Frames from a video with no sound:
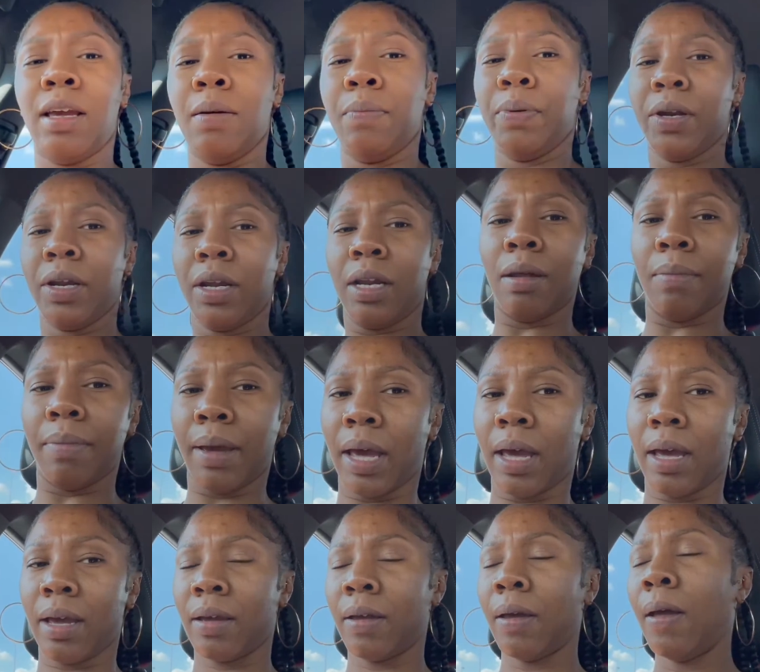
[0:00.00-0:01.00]
He put it in a
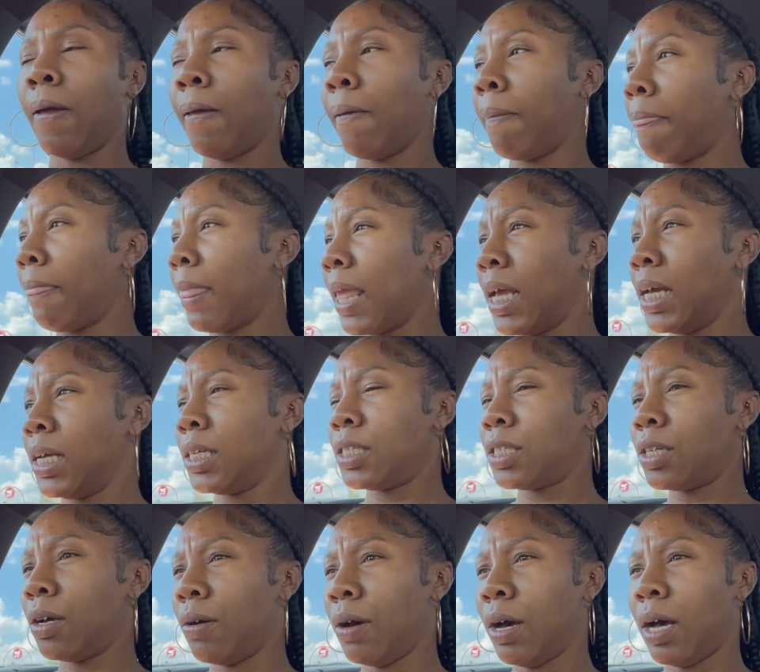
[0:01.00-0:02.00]
bag.
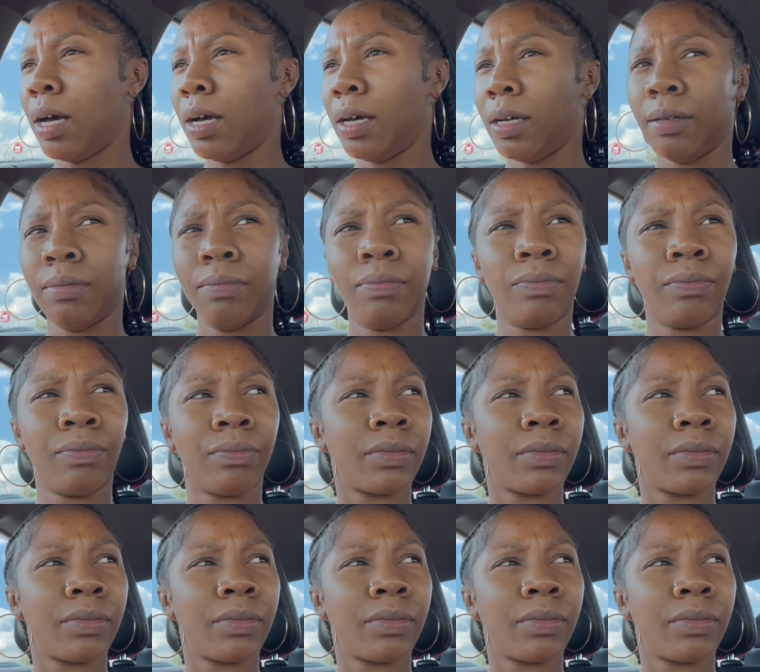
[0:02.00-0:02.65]
So um,